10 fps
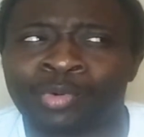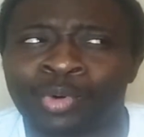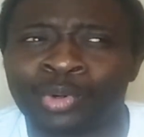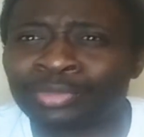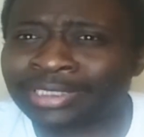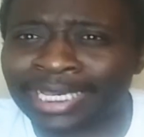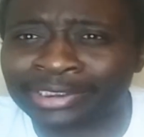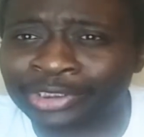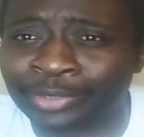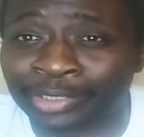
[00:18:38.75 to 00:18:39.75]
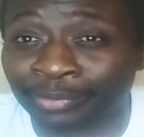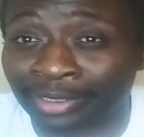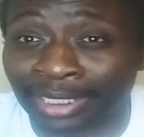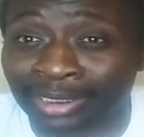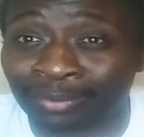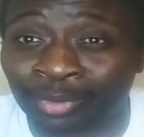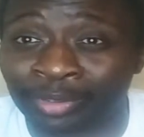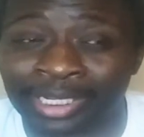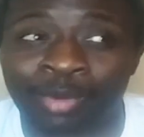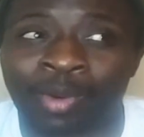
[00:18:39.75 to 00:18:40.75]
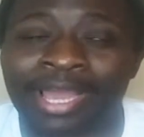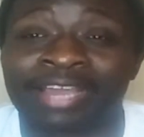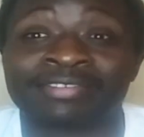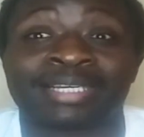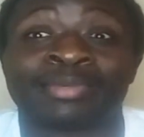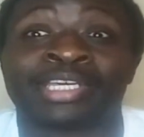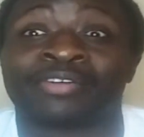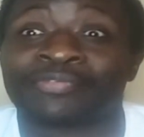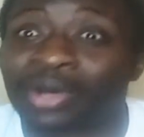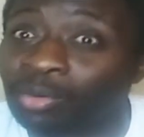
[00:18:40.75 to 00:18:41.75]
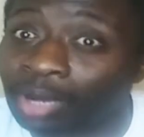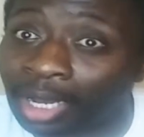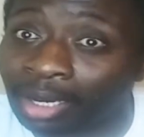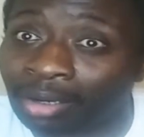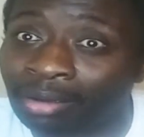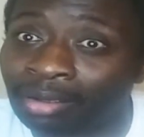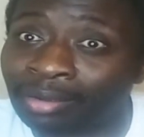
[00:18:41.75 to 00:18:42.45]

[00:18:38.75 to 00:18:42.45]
who's texting me at 3 o'clock in the morning? And why every time you get a phone call,